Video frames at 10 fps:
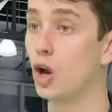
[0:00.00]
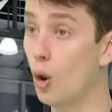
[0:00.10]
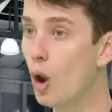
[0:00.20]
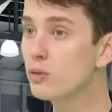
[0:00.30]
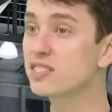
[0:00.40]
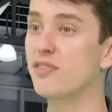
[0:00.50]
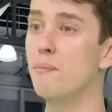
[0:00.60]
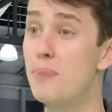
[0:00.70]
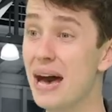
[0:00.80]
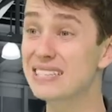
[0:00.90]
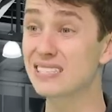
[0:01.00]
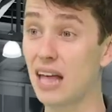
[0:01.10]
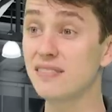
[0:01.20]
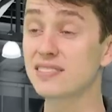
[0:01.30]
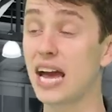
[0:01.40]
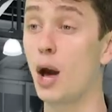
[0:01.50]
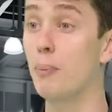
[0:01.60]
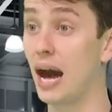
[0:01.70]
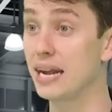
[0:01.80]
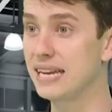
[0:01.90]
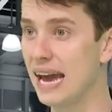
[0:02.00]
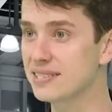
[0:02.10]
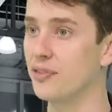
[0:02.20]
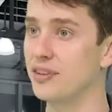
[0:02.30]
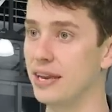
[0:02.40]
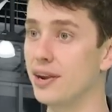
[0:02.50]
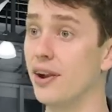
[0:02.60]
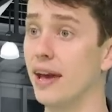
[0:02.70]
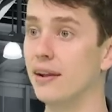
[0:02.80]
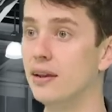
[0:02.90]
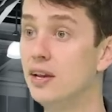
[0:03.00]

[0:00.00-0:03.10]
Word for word: co-hosts of the best lifestyle podcast on the internet,